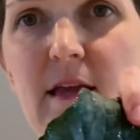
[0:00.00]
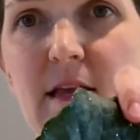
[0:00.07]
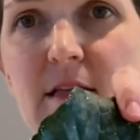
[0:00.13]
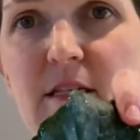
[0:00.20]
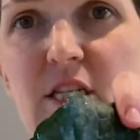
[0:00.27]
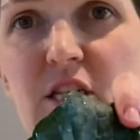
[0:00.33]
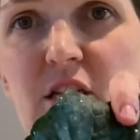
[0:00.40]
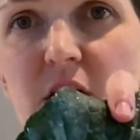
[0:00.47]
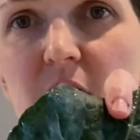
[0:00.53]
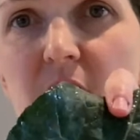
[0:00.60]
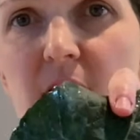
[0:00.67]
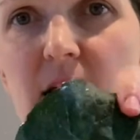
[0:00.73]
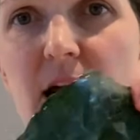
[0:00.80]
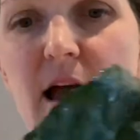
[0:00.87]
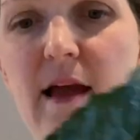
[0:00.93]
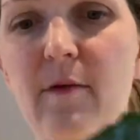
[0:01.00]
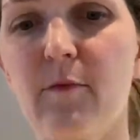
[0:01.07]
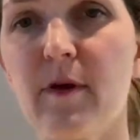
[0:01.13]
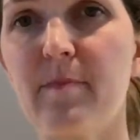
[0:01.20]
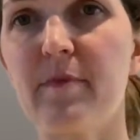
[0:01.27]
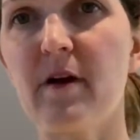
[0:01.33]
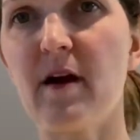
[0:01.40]
stalk. I
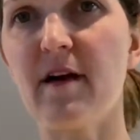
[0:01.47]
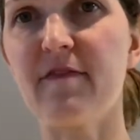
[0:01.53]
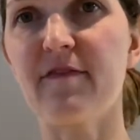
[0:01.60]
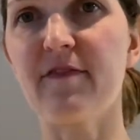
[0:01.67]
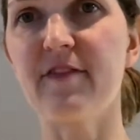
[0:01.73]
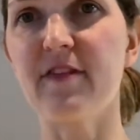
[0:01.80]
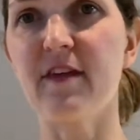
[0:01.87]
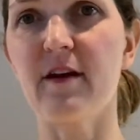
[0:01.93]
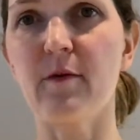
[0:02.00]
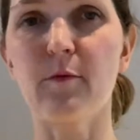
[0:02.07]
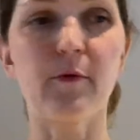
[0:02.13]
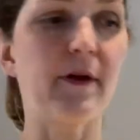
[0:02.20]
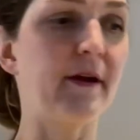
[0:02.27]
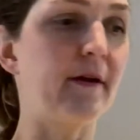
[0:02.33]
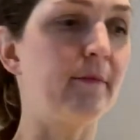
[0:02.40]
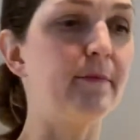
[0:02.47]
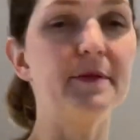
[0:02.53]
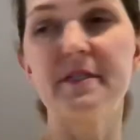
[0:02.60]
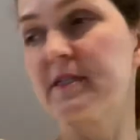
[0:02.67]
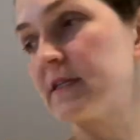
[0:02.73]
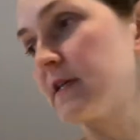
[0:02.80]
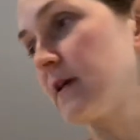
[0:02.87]
ripped off the ribs,